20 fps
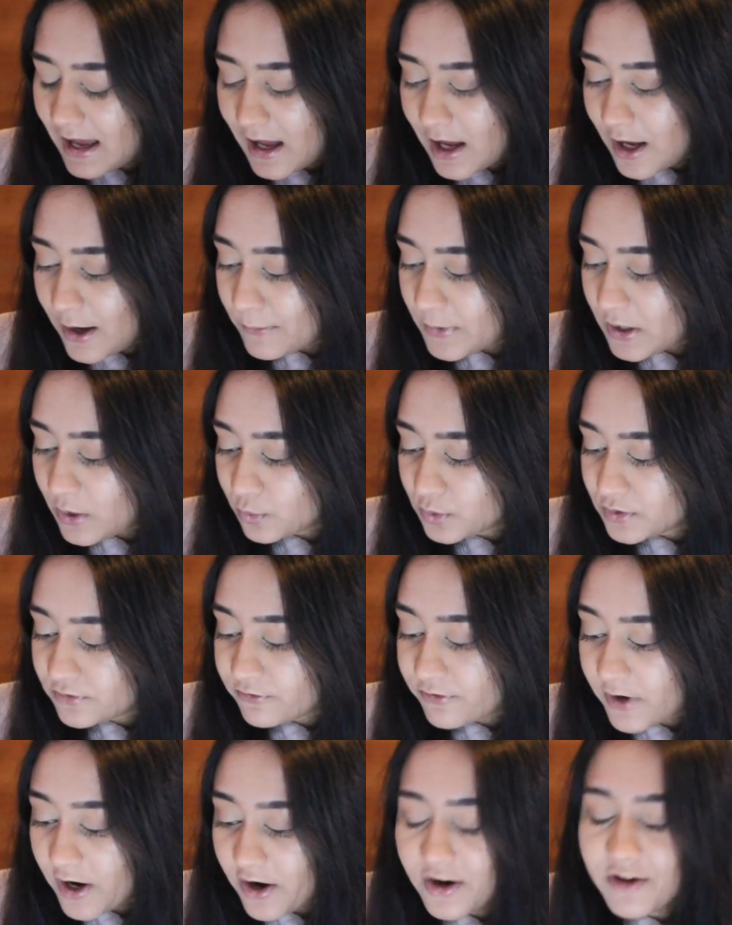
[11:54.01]
It was
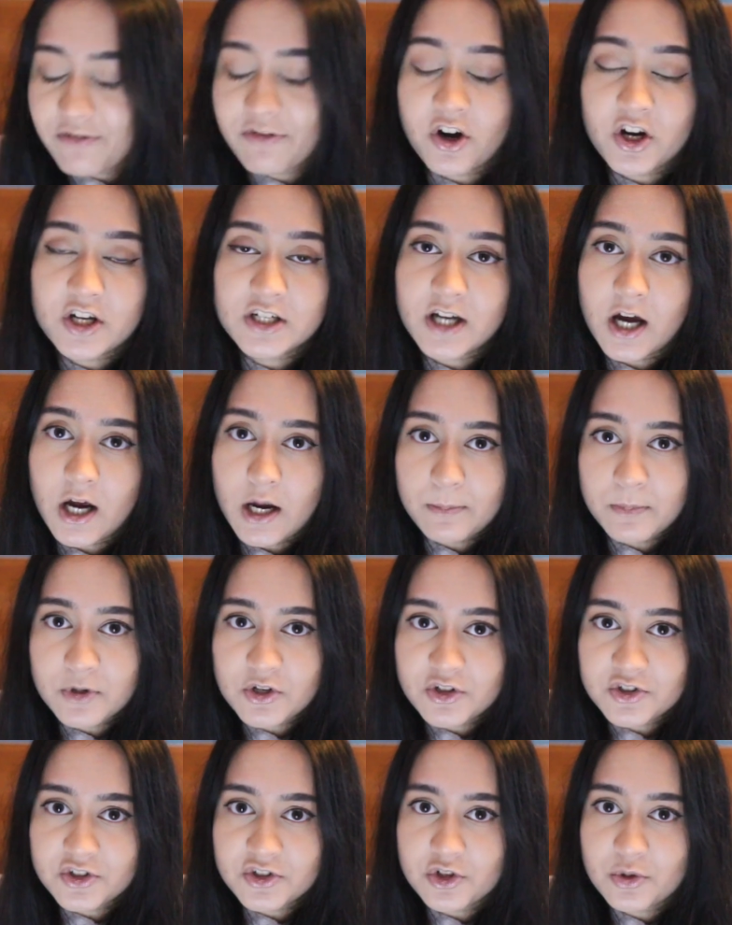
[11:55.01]
very, very time
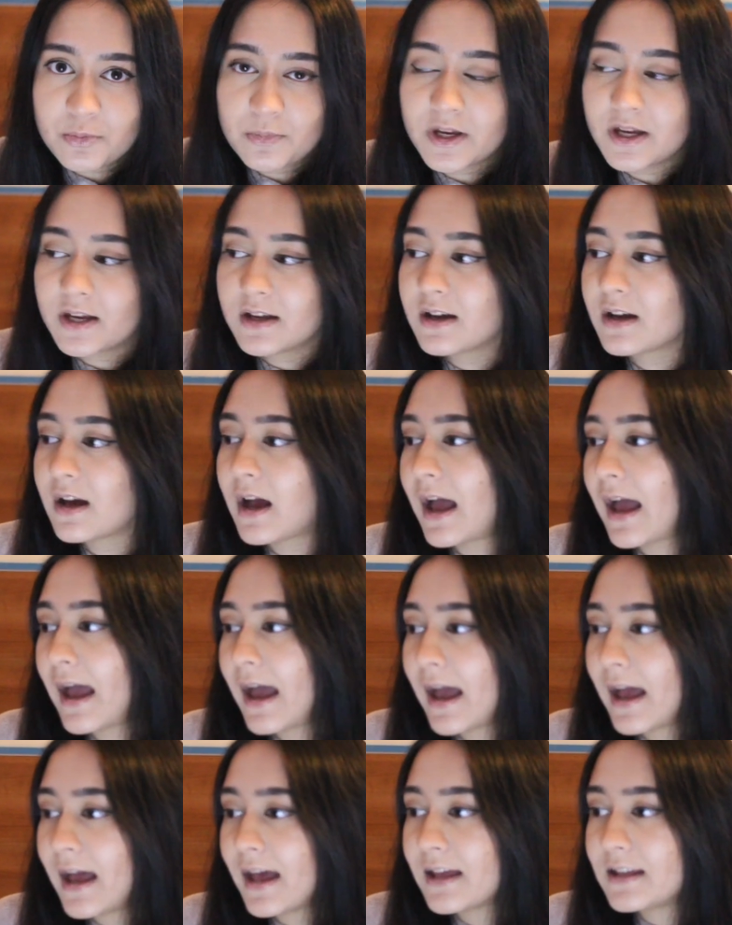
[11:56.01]
consuming
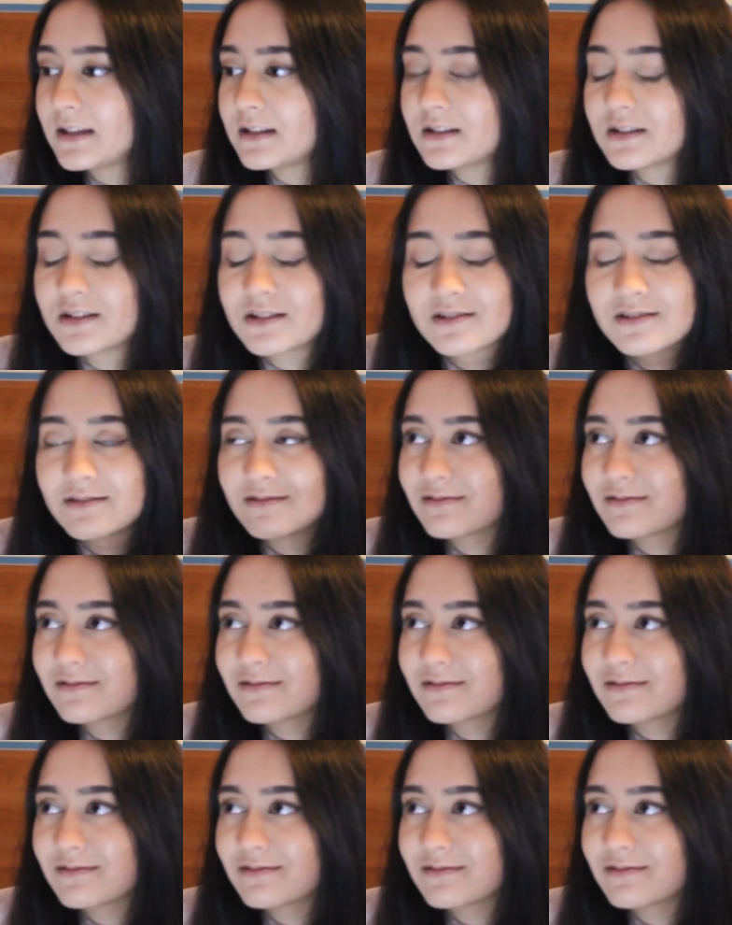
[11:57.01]
and